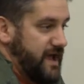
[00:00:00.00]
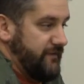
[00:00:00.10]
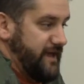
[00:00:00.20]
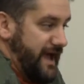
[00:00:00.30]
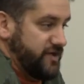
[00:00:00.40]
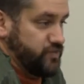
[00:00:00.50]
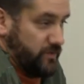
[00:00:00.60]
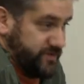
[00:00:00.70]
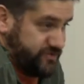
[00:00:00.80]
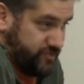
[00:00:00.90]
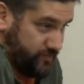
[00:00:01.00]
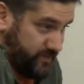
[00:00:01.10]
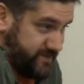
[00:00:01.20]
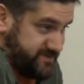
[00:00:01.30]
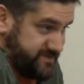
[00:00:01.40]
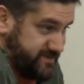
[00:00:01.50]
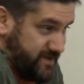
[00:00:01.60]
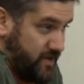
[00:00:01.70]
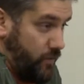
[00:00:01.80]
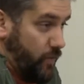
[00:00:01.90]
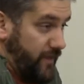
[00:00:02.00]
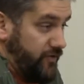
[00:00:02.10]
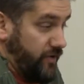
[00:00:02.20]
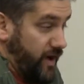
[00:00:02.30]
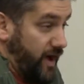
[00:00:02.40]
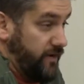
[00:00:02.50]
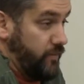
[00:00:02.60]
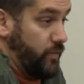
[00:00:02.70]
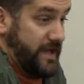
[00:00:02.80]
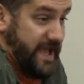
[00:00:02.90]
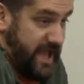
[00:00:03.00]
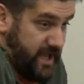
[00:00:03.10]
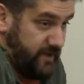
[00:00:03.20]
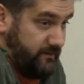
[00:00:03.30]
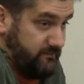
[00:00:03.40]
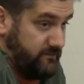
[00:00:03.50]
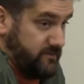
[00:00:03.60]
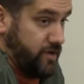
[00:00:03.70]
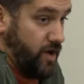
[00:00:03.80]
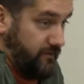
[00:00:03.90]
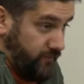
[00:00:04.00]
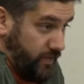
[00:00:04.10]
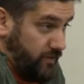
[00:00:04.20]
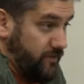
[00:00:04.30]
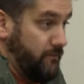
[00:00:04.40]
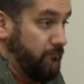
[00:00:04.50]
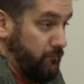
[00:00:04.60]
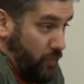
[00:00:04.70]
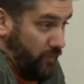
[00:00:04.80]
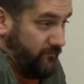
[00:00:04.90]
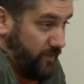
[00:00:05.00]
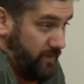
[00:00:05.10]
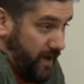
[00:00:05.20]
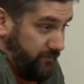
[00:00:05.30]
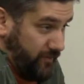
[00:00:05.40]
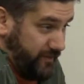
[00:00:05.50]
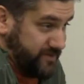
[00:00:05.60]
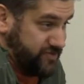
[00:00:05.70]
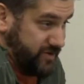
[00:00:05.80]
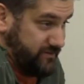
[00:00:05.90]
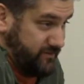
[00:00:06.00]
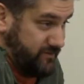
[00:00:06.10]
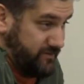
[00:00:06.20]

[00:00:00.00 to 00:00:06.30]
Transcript: And the actual issue is whether or not we can cover more of the population